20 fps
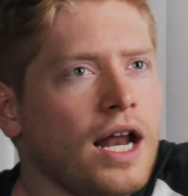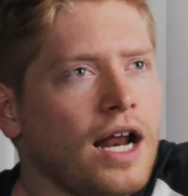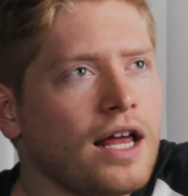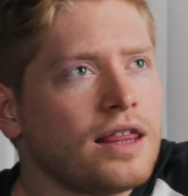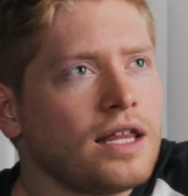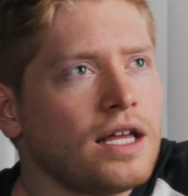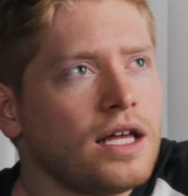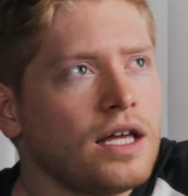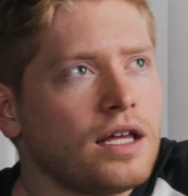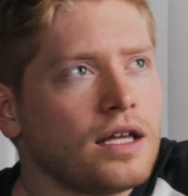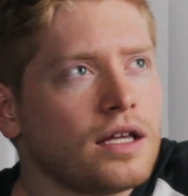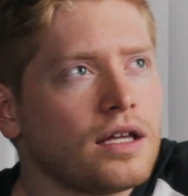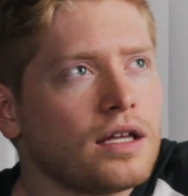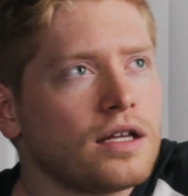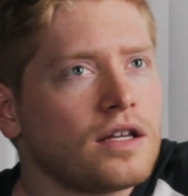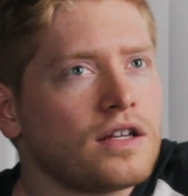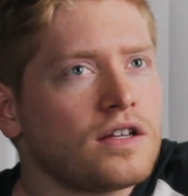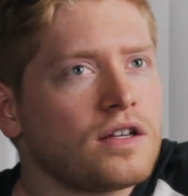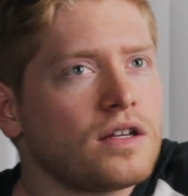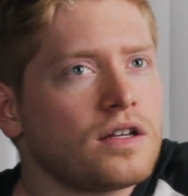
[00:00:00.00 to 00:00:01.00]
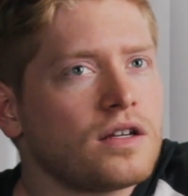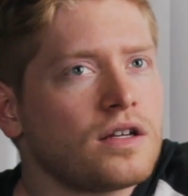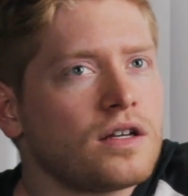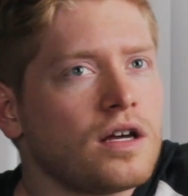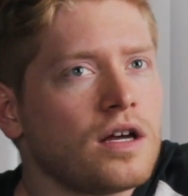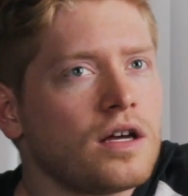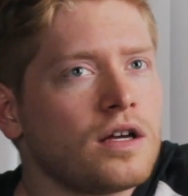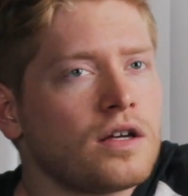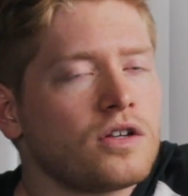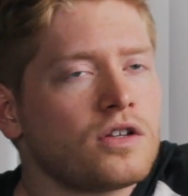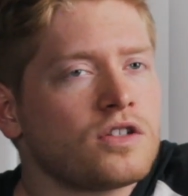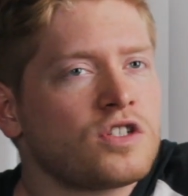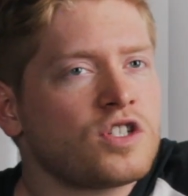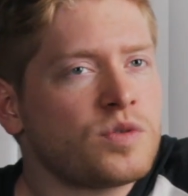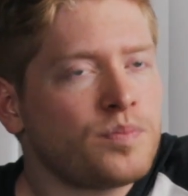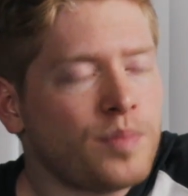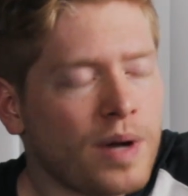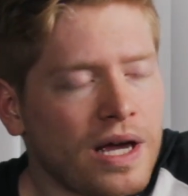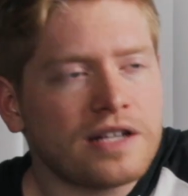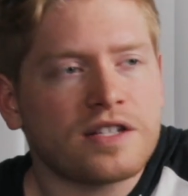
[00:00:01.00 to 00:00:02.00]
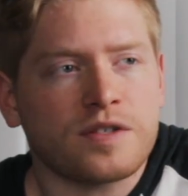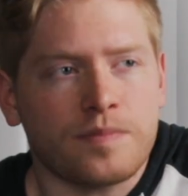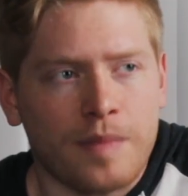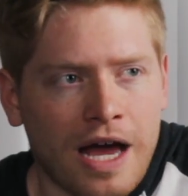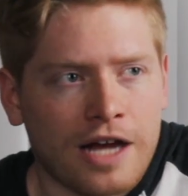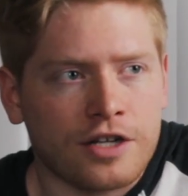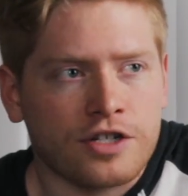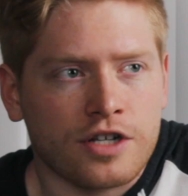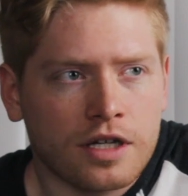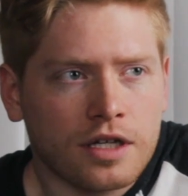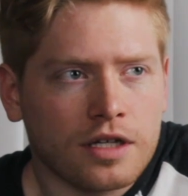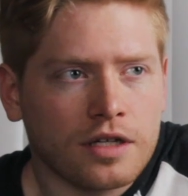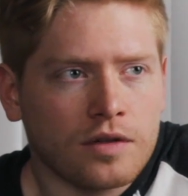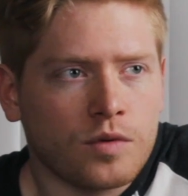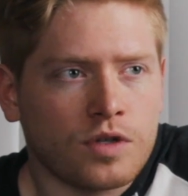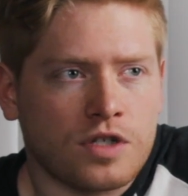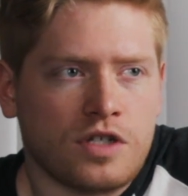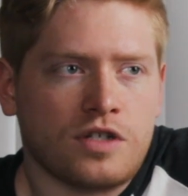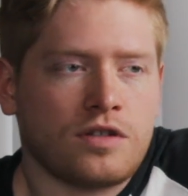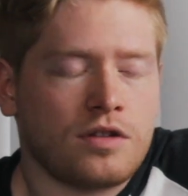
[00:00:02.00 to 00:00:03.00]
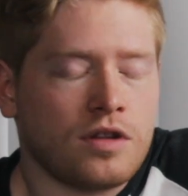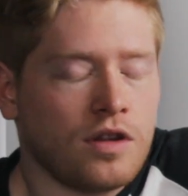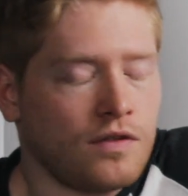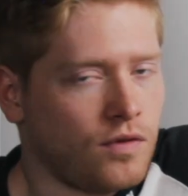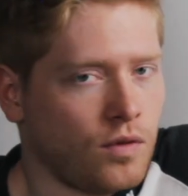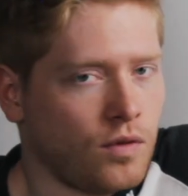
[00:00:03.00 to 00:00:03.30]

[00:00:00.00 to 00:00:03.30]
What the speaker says: And I think space magic, which is the